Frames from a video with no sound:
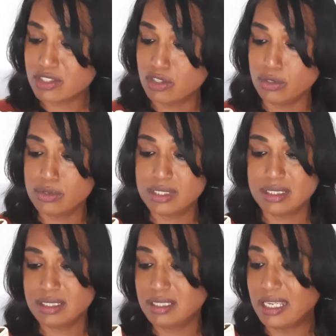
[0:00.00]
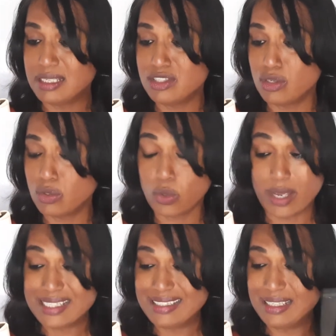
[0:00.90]
to do things you
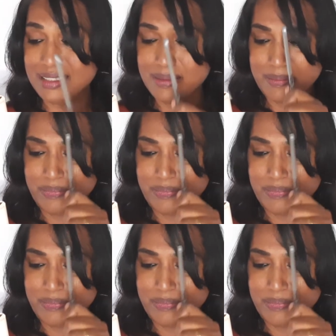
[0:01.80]
question.